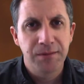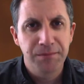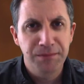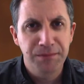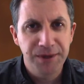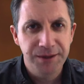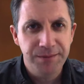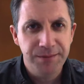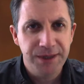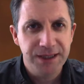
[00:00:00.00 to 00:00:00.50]

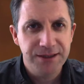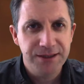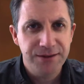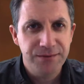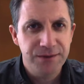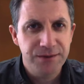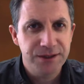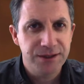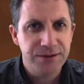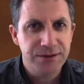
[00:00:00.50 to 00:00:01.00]
Minimize
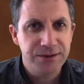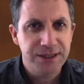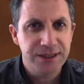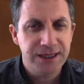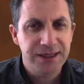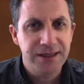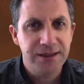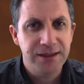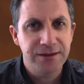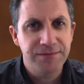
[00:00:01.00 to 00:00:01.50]
the risk you're
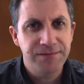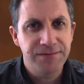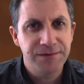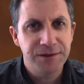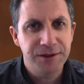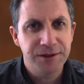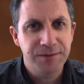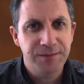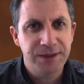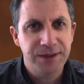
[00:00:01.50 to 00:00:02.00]
taking in the
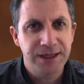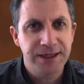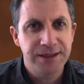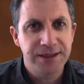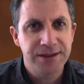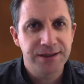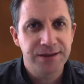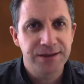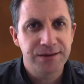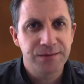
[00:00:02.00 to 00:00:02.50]
first
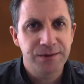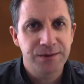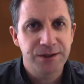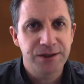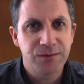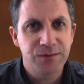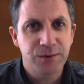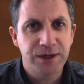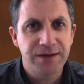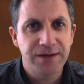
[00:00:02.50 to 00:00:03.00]
place, which
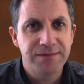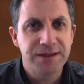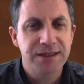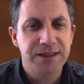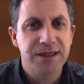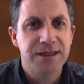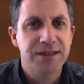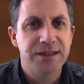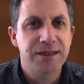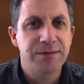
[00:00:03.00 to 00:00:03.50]
is what I've
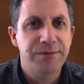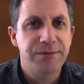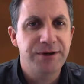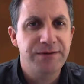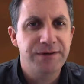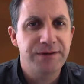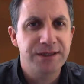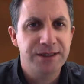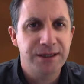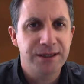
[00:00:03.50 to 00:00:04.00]
discussed in
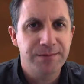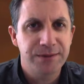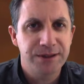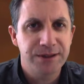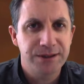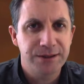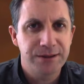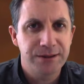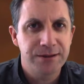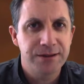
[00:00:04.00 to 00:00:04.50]
previous
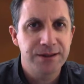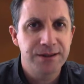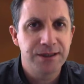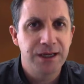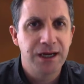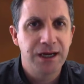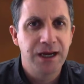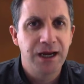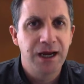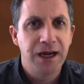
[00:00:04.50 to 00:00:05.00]
episodes,
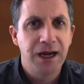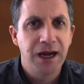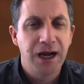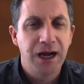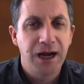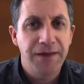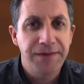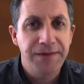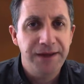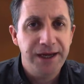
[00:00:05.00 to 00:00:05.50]

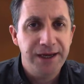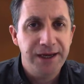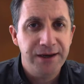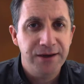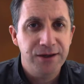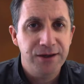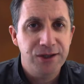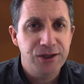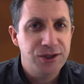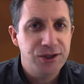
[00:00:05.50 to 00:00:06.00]
and
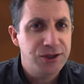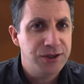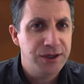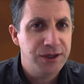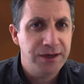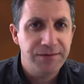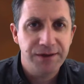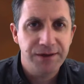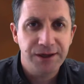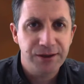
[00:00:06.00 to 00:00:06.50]
then,
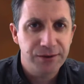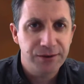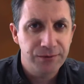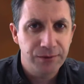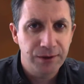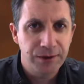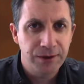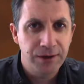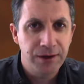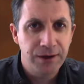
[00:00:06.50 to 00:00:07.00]
should everything go
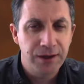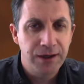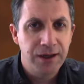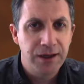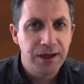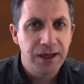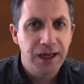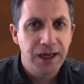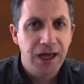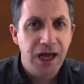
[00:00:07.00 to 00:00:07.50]
wrong,
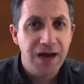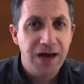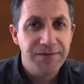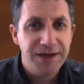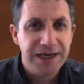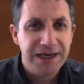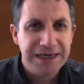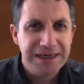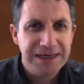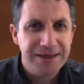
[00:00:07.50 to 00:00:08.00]
have
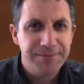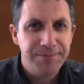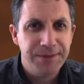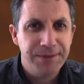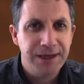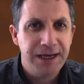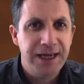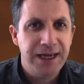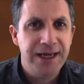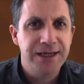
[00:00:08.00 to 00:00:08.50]
a clear
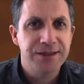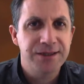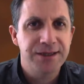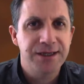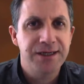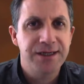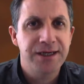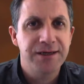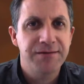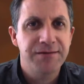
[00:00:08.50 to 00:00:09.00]
plan to
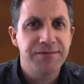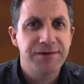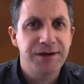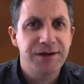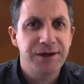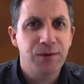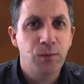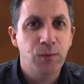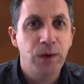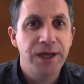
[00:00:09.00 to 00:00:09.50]

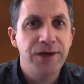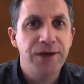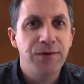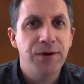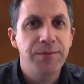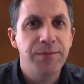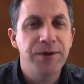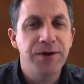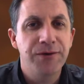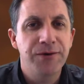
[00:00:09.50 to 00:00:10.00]
identify when you
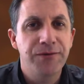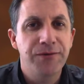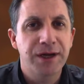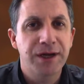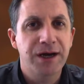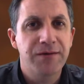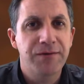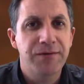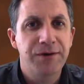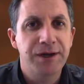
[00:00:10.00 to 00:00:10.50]
are beyond
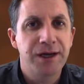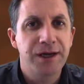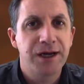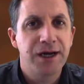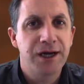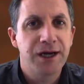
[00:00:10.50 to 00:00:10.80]
recovery